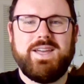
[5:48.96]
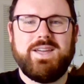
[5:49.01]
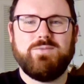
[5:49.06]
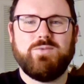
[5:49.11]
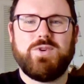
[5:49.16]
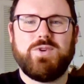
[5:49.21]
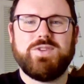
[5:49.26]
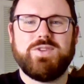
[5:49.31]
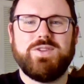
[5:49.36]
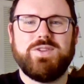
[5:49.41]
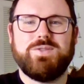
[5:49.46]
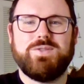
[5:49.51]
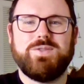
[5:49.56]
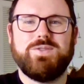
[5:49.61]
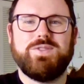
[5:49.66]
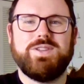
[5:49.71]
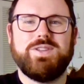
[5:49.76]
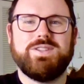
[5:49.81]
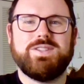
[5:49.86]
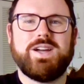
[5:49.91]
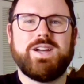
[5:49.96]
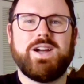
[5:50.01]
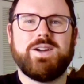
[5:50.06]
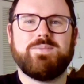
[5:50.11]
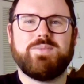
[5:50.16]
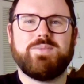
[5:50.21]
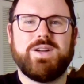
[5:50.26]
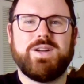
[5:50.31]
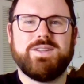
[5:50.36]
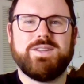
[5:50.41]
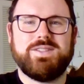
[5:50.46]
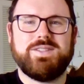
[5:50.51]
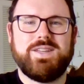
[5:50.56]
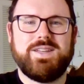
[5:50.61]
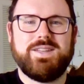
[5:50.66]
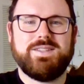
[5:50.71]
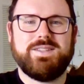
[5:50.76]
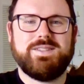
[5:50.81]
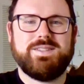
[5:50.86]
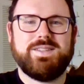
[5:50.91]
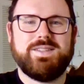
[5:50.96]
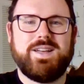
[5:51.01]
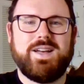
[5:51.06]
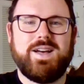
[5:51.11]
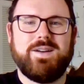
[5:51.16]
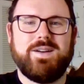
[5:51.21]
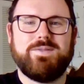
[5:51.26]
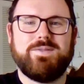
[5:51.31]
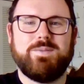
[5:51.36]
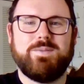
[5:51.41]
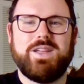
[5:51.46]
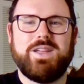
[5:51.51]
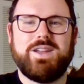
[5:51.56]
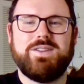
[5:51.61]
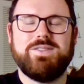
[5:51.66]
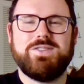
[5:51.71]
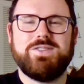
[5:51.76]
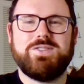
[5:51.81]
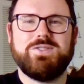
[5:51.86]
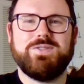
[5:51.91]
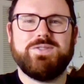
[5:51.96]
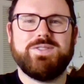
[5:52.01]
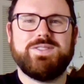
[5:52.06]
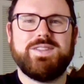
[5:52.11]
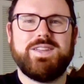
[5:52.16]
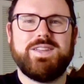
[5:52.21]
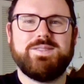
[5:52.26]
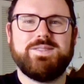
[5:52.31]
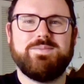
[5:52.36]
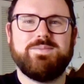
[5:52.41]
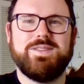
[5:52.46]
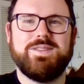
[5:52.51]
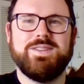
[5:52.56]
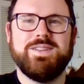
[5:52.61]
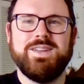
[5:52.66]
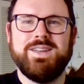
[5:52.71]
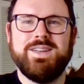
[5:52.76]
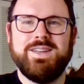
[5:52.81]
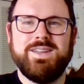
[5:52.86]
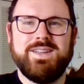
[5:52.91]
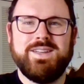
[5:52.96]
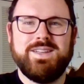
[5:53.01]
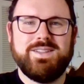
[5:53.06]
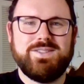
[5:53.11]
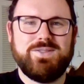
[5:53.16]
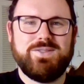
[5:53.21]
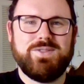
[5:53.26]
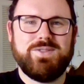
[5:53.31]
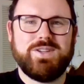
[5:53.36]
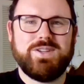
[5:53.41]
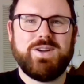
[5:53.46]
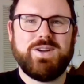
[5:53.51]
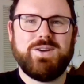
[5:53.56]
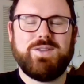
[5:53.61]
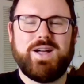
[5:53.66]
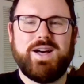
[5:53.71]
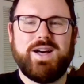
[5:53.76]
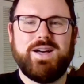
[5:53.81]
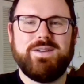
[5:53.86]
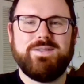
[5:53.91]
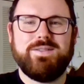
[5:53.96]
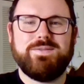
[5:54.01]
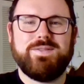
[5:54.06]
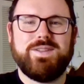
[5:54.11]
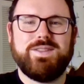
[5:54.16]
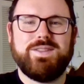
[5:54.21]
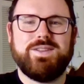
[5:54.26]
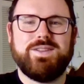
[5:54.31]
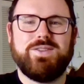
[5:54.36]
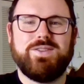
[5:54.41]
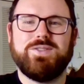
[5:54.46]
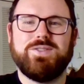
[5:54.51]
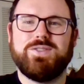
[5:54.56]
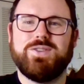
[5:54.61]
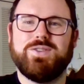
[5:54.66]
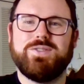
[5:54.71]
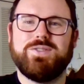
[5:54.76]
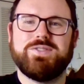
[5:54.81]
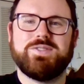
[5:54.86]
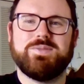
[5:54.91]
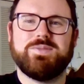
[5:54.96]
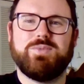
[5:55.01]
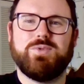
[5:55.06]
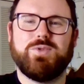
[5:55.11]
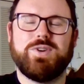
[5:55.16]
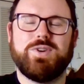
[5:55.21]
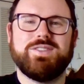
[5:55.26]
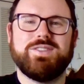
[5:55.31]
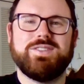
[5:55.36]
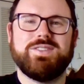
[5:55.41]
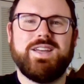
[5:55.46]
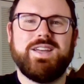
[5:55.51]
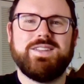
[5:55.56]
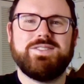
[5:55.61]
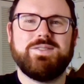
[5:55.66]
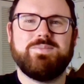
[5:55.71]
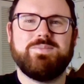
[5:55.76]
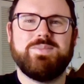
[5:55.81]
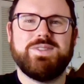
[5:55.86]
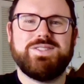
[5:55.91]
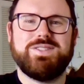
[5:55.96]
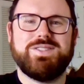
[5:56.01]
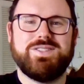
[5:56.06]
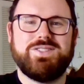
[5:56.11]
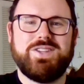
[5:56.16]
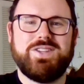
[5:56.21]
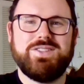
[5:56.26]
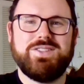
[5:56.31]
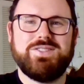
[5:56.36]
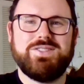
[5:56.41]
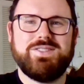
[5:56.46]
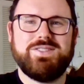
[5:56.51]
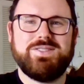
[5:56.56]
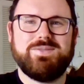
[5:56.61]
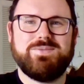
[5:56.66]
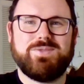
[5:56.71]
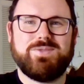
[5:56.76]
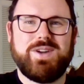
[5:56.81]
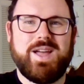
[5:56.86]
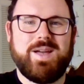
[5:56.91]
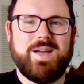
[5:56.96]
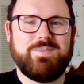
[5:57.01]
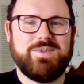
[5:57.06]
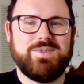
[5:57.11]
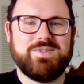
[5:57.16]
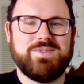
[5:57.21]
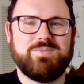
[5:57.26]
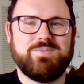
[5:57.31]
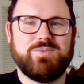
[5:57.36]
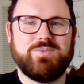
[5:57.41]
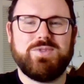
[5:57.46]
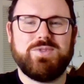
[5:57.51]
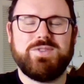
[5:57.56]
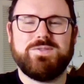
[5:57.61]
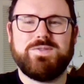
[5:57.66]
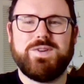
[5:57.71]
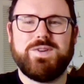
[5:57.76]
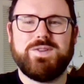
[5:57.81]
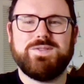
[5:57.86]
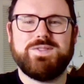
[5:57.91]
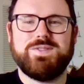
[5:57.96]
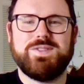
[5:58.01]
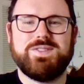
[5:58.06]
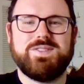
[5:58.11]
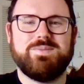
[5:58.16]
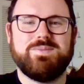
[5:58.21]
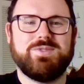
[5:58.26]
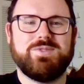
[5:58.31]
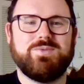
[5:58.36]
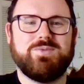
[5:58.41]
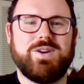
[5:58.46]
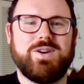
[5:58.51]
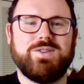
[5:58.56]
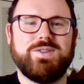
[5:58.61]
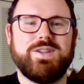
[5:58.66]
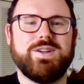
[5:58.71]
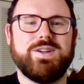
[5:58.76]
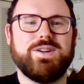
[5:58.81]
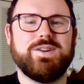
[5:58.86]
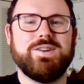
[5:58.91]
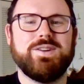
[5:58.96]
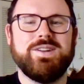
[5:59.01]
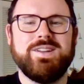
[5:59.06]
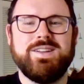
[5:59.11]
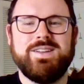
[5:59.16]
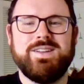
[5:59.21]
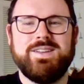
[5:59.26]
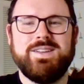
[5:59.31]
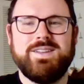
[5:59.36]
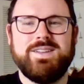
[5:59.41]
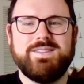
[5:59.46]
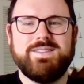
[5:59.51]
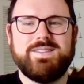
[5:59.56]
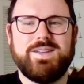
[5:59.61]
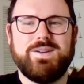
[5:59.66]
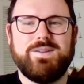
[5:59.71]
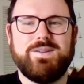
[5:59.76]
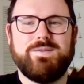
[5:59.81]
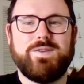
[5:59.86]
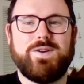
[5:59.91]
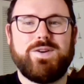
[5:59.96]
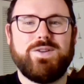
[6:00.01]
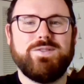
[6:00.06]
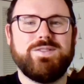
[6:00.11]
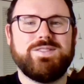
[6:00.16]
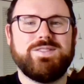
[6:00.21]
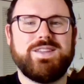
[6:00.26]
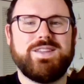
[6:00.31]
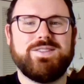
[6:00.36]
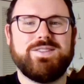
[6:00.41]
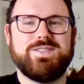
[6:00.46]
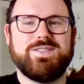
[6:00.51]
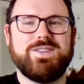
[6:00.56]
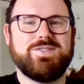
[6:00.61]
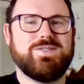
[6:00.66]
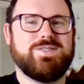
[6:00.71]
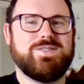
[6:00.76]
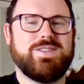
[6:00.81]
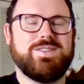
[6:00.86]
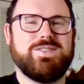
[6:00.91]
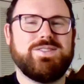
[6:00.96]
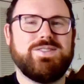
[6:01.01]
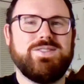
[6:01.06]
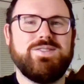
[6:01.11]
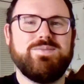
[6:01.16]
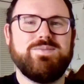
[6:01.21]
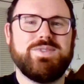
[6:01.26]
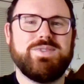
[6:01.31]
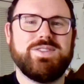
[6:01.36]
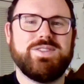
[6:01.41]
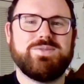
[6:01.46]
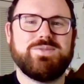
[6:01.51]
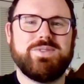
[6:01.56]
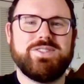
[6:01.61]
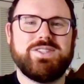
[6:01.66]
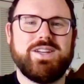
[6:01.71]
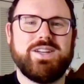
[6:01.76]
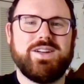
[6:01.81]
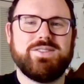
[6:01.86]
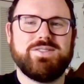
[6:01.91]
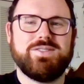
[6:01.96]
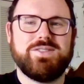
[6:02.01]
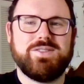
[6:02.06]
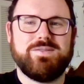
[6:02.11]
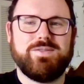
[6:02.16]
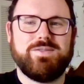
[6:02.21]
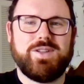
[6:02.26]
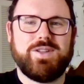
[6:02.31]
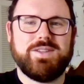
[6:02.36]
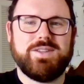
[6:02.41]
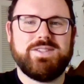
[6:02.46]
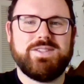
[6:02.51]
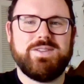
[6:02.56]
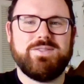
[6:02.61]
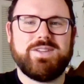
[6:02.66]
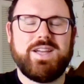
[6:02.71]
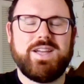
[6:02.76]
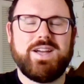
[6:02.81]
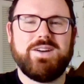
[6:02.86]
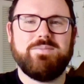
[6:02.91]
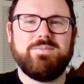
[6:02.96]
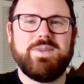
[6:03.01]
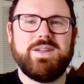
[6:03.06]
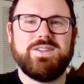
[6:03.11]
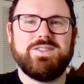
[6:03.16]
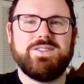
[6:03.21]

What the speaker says: and walk you through the entire process from that initial assessment to the go live and then ongoing support. As your business changes, we're happy to support your phone system as well here. So if all this sounds interesting to you, please reach out to your Velosio account